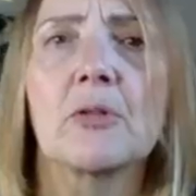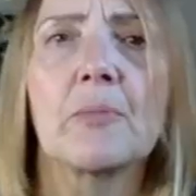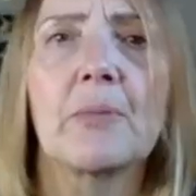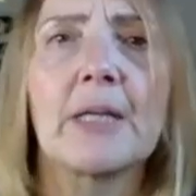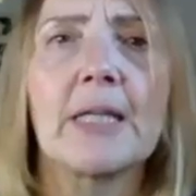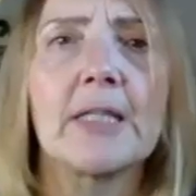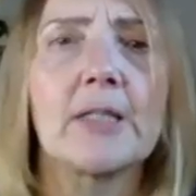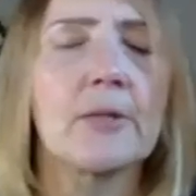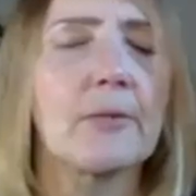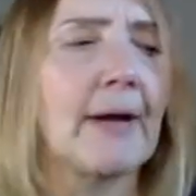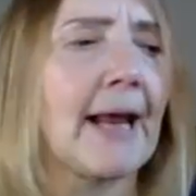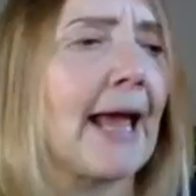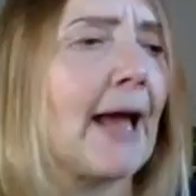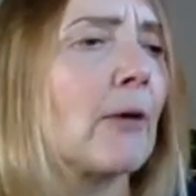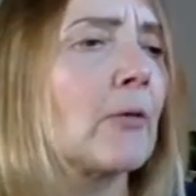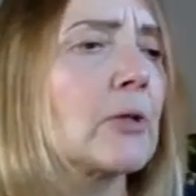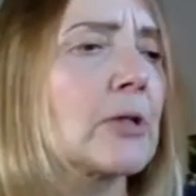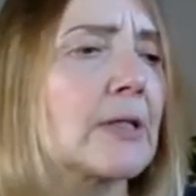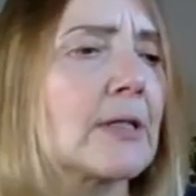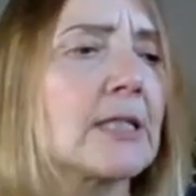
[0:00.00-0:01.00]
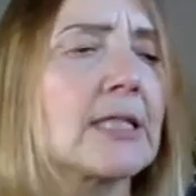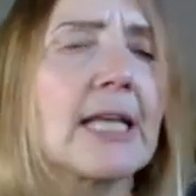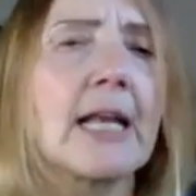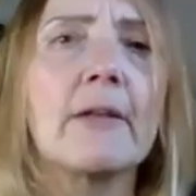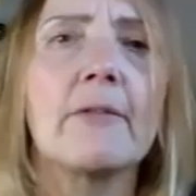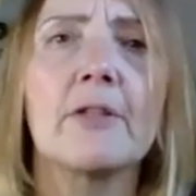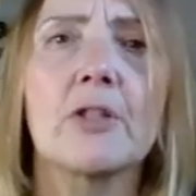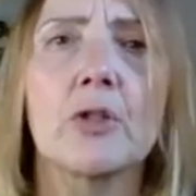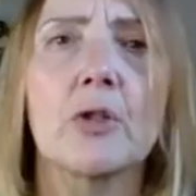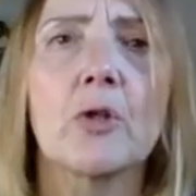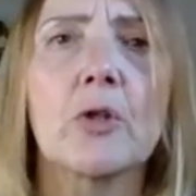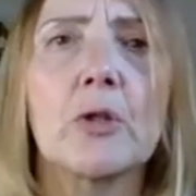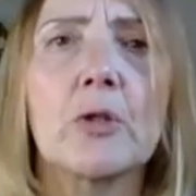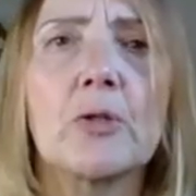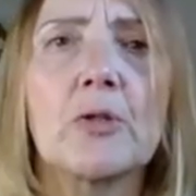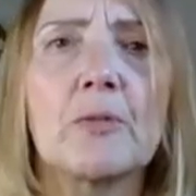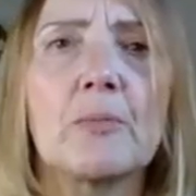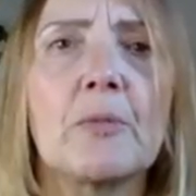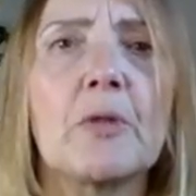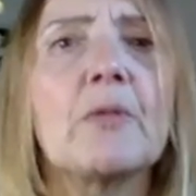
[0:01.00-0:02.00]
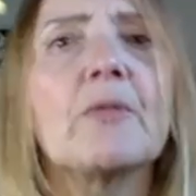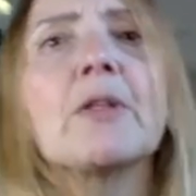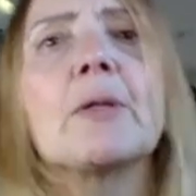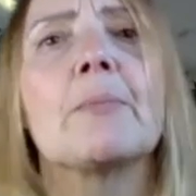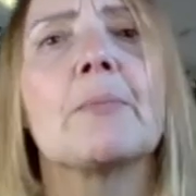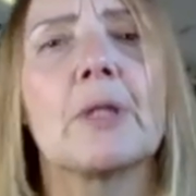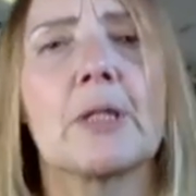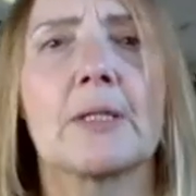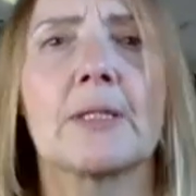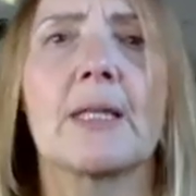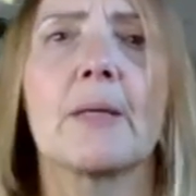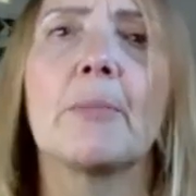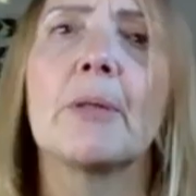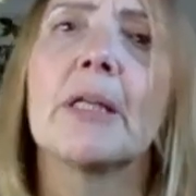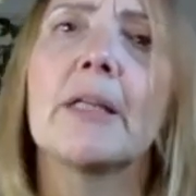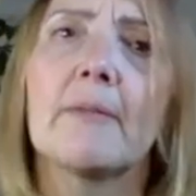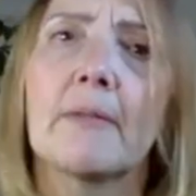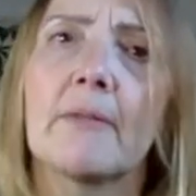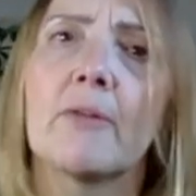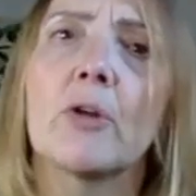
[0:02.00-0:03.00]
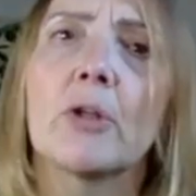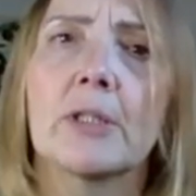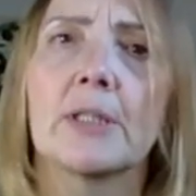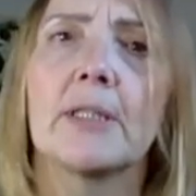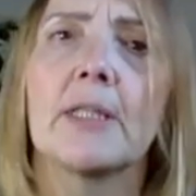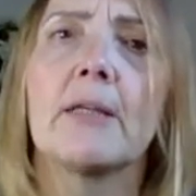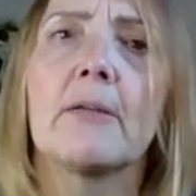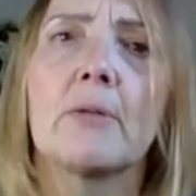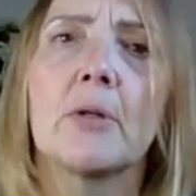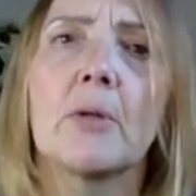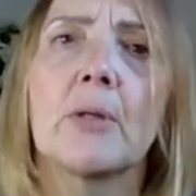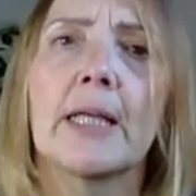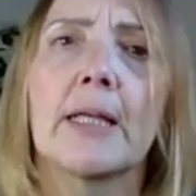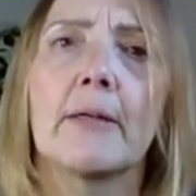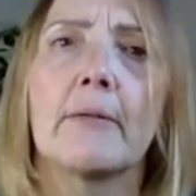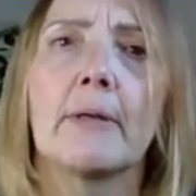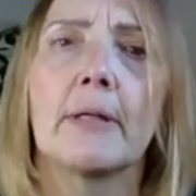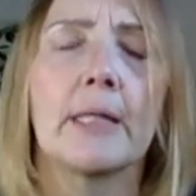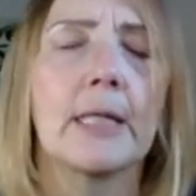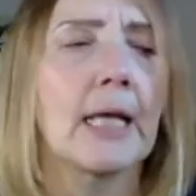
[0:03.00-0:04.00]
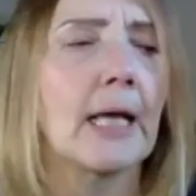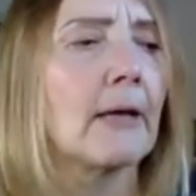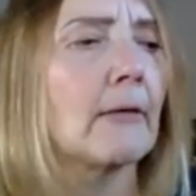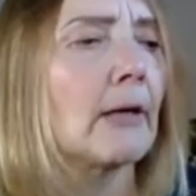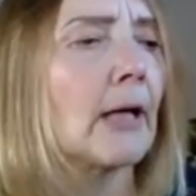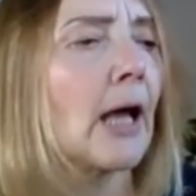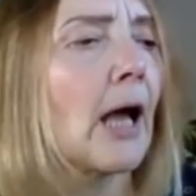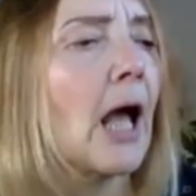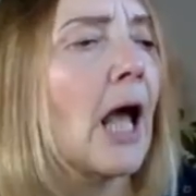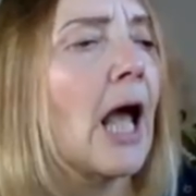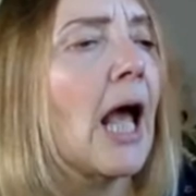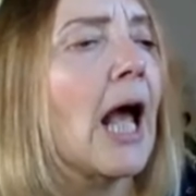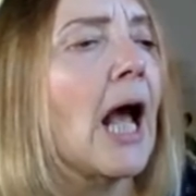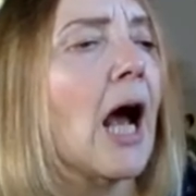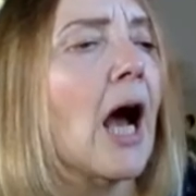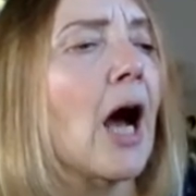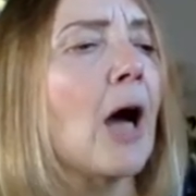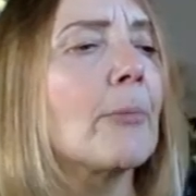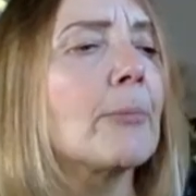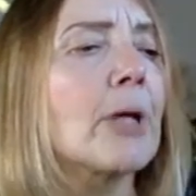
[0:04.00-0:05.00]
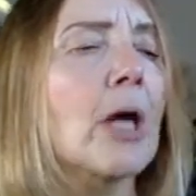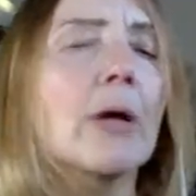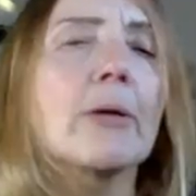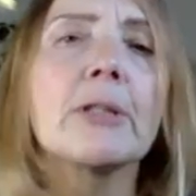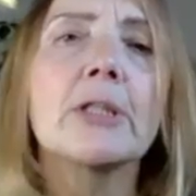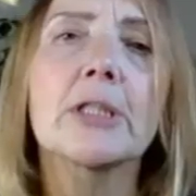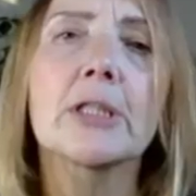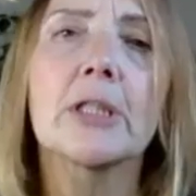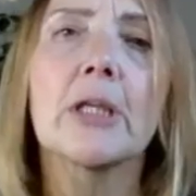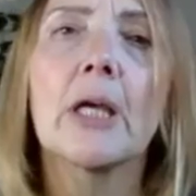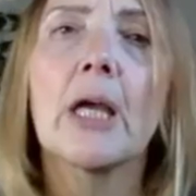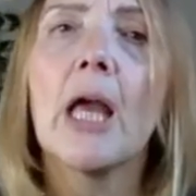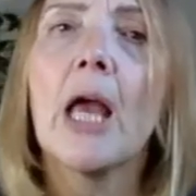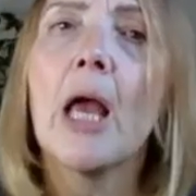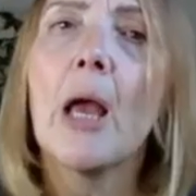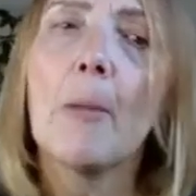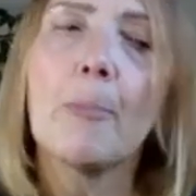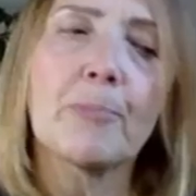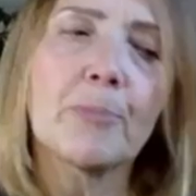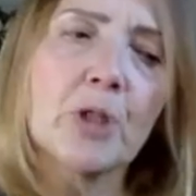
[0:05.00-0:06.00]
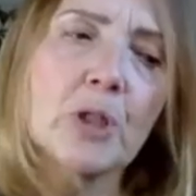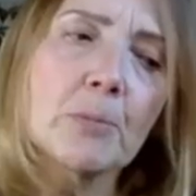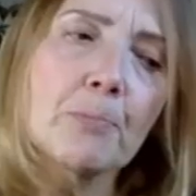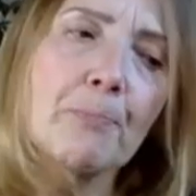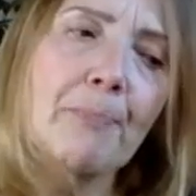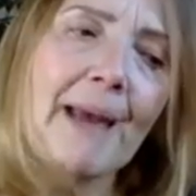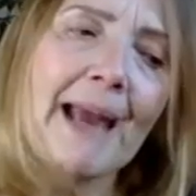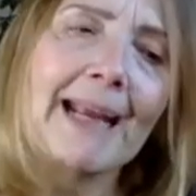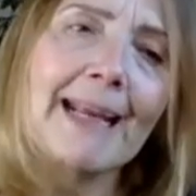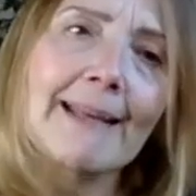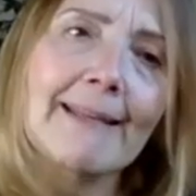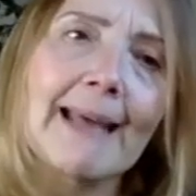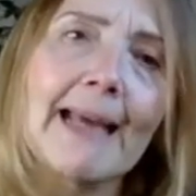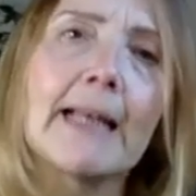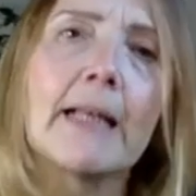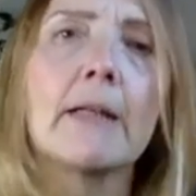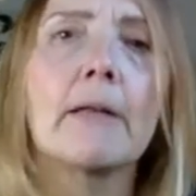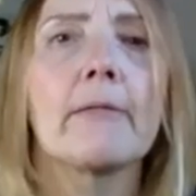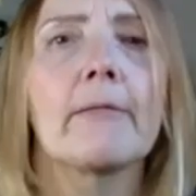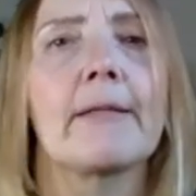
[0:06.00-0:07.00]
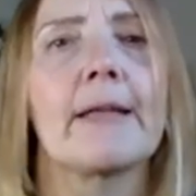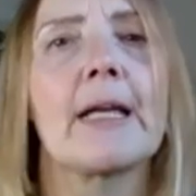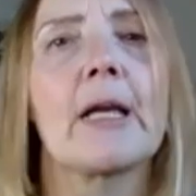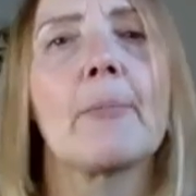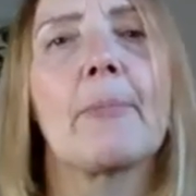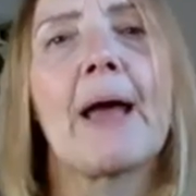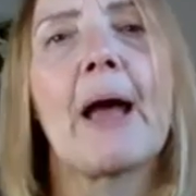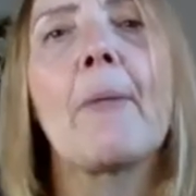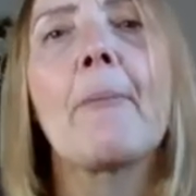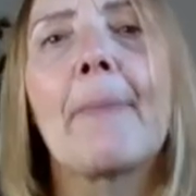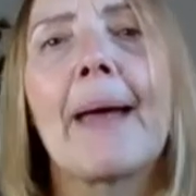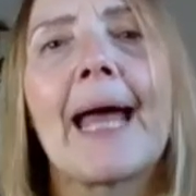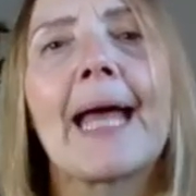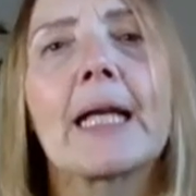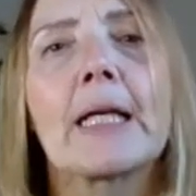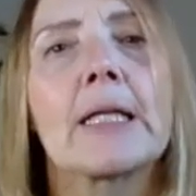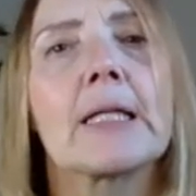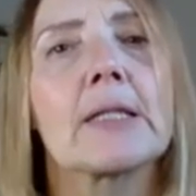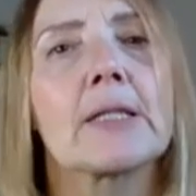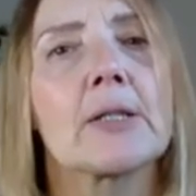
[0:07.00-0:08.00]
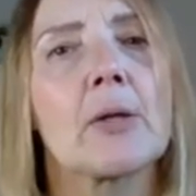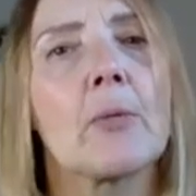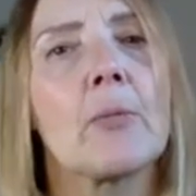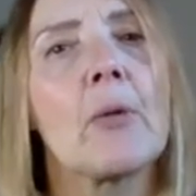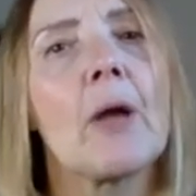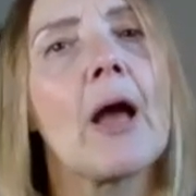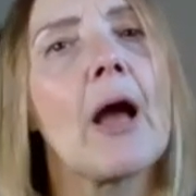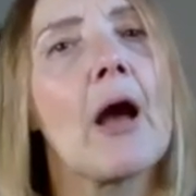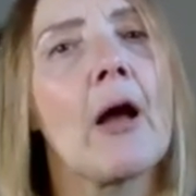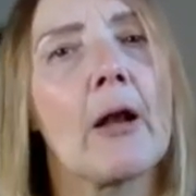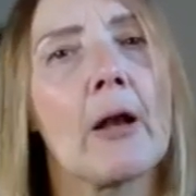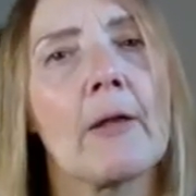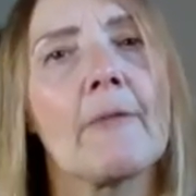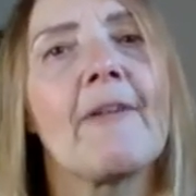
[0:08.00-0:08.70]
of police around and the television crews have moved in because they believe they've got a serial killer in the area, I'm going to just bank that little thing about madness so I'll